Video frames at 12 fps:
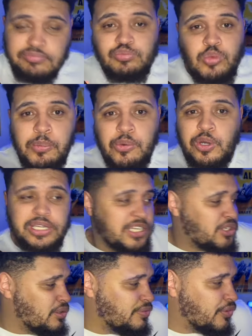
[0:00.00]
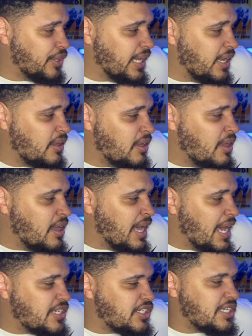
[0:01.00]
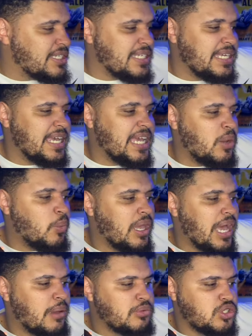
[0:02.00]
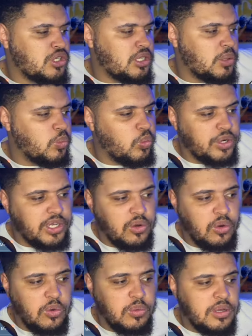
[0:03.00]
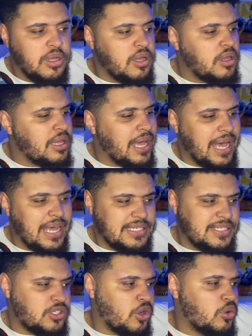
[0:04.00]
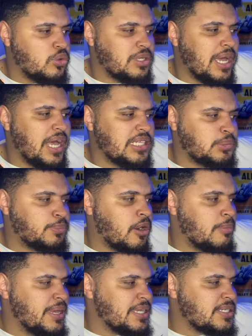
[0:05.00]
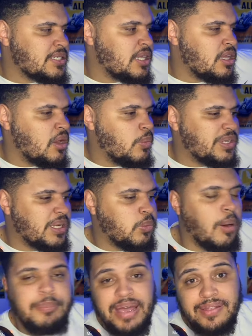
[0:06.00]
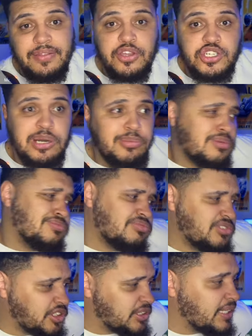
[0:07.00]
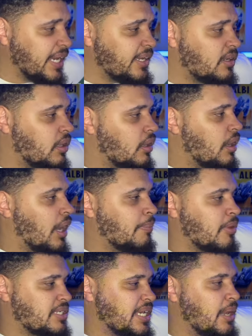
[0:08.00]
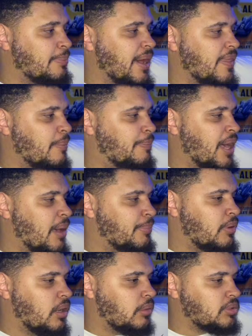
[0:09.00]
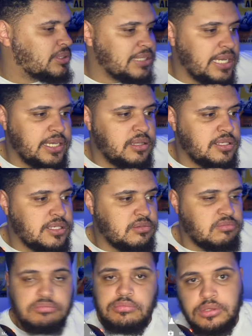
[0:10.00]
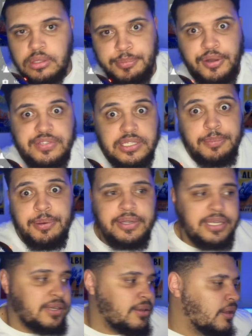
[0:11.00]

What more can I do for you? As you can see here, we absolutely won it all as told, as promised. We did one better than the treble, just saying. I'm not saying I'm better than Pep, but I'm just saying the proof's in the pudding.